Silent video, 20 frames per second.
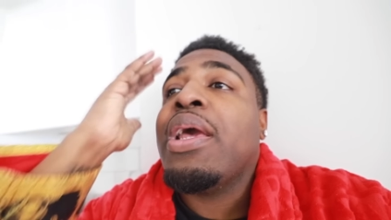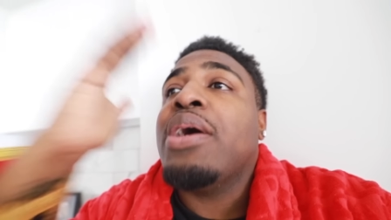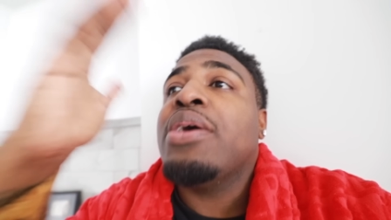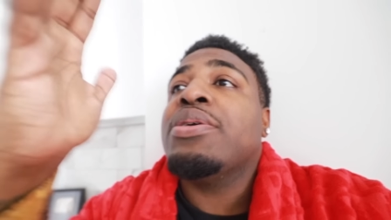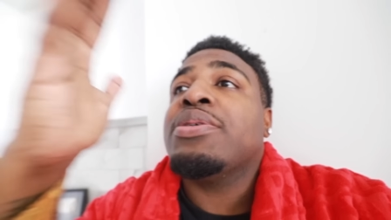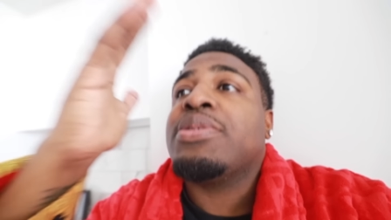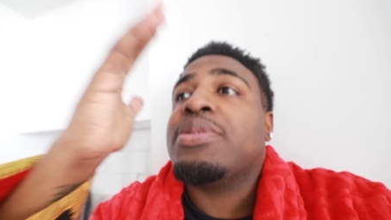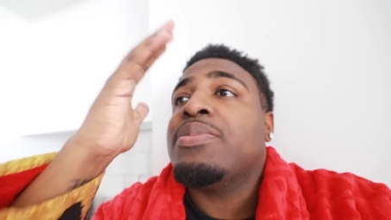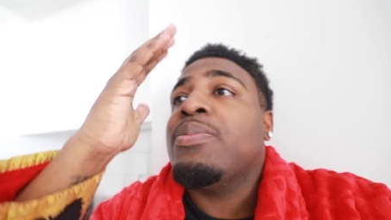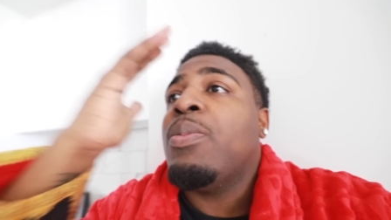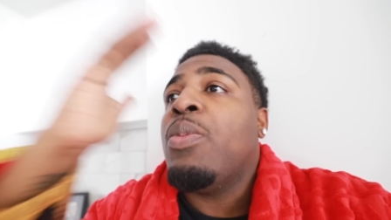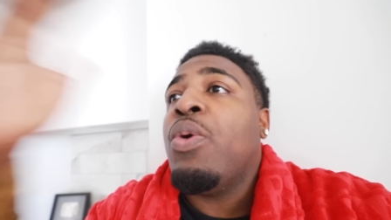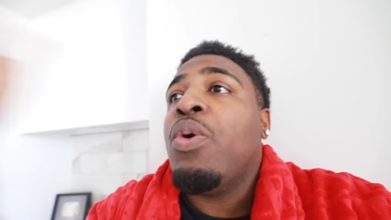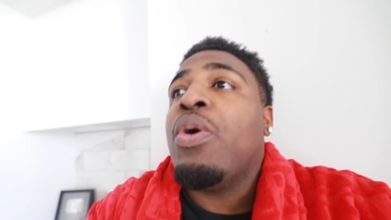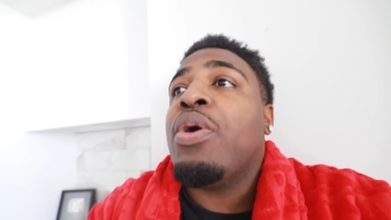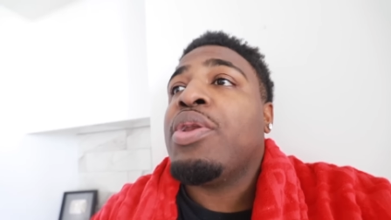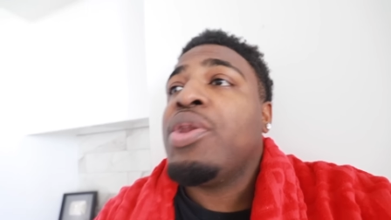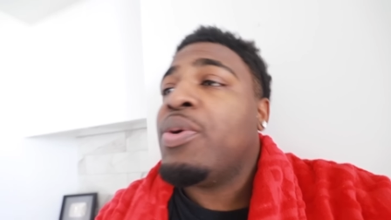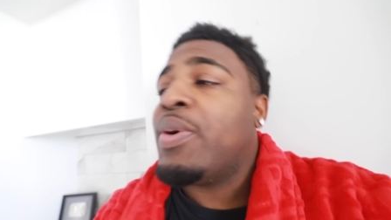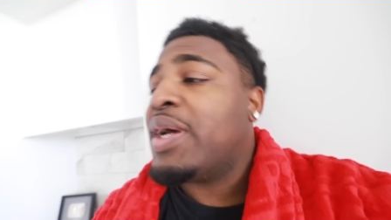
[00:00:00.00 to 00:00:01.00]
else
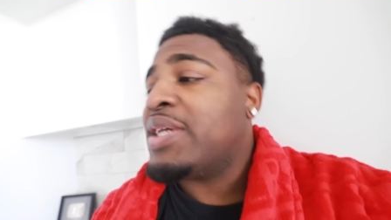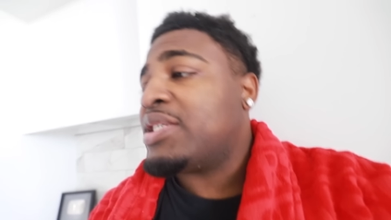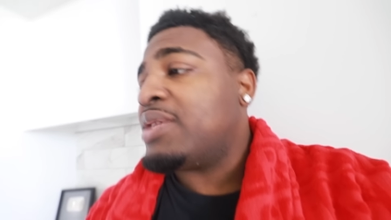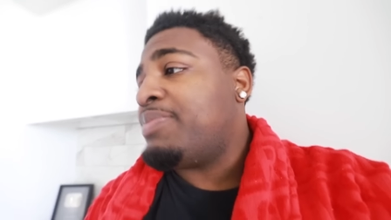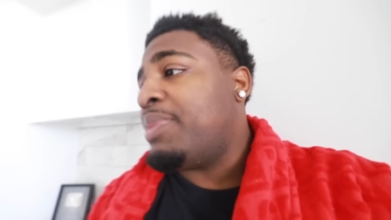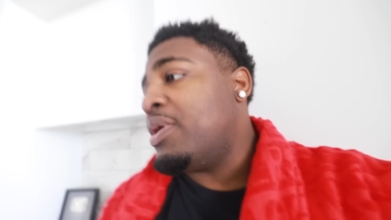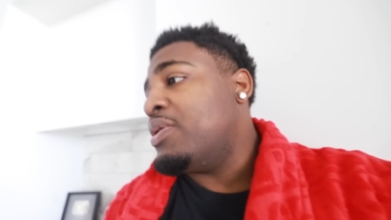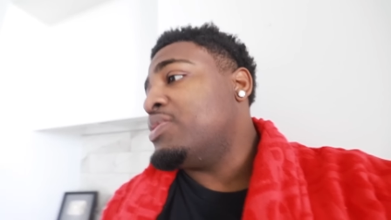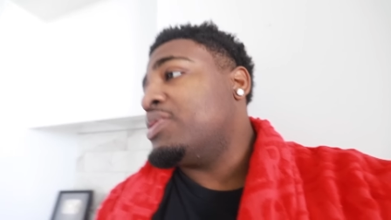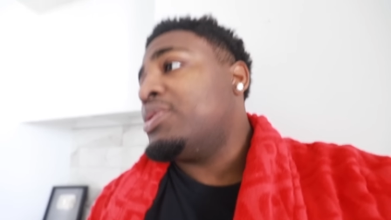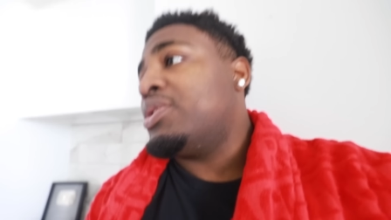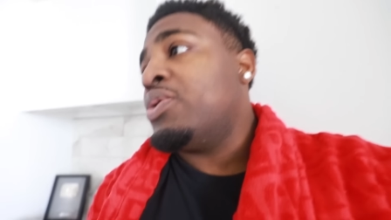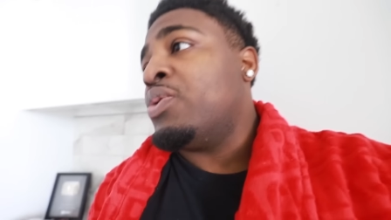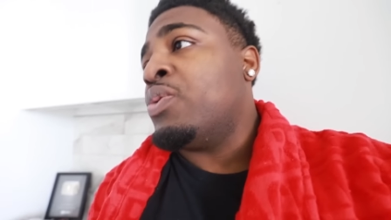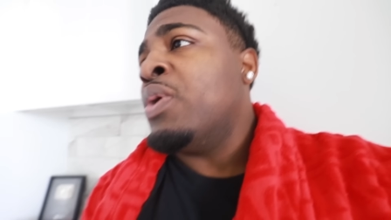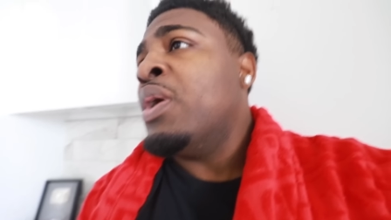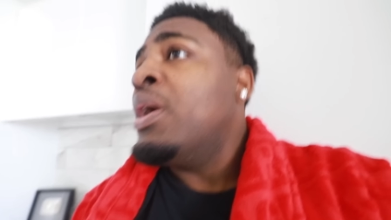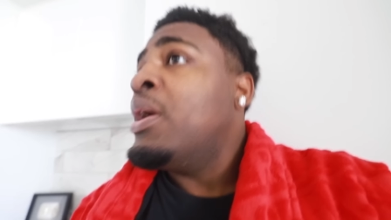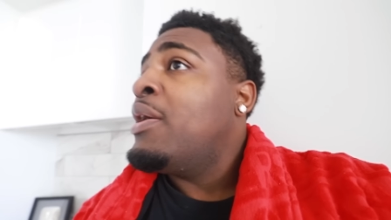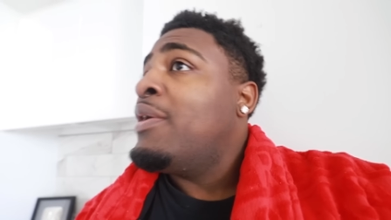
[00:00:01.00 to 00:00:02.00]
more do I supposed to
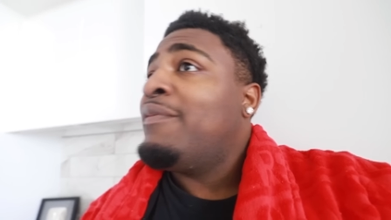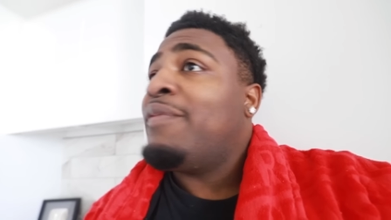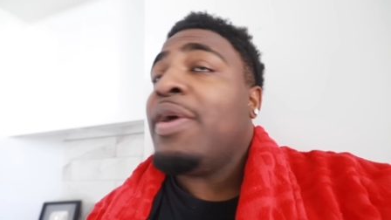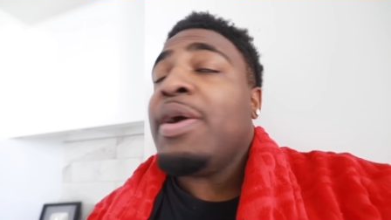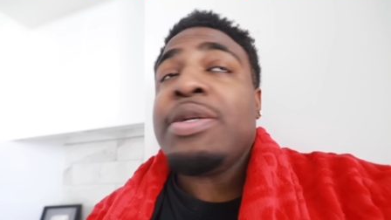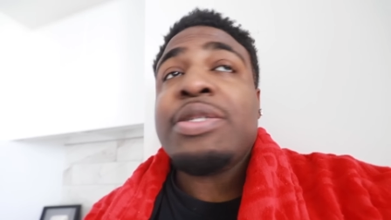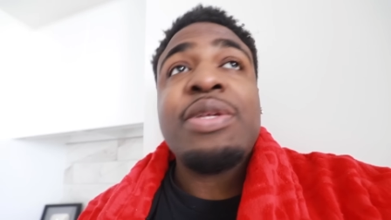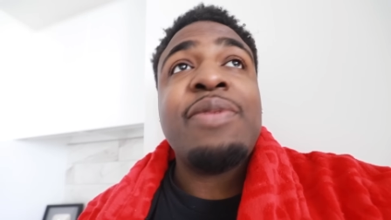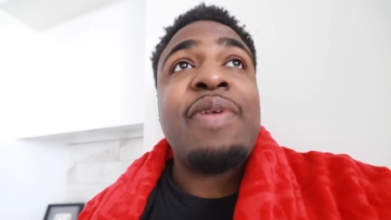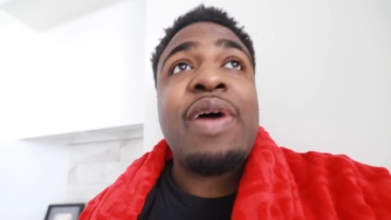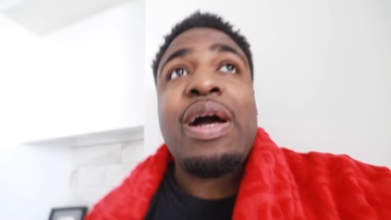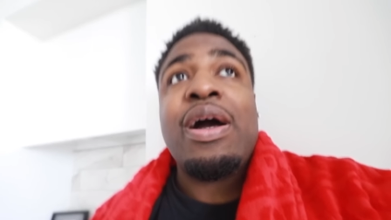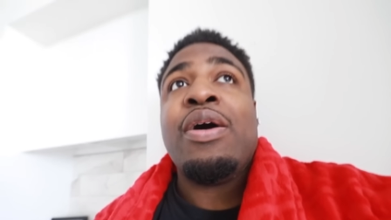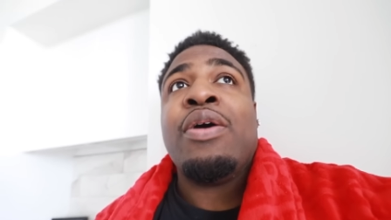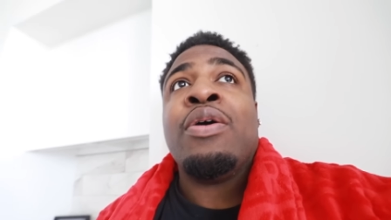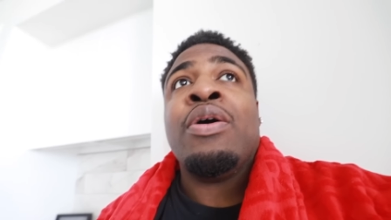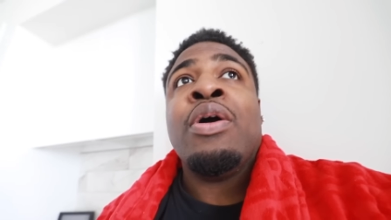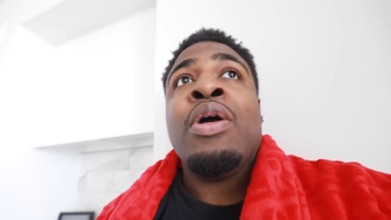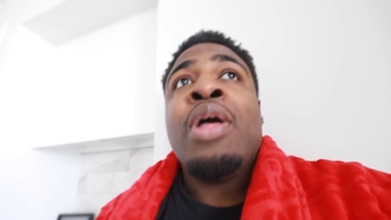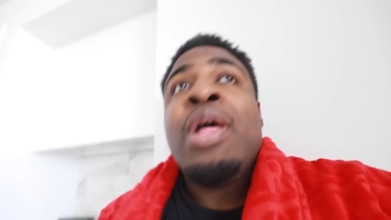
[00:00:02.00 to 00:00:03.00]
do. First of all,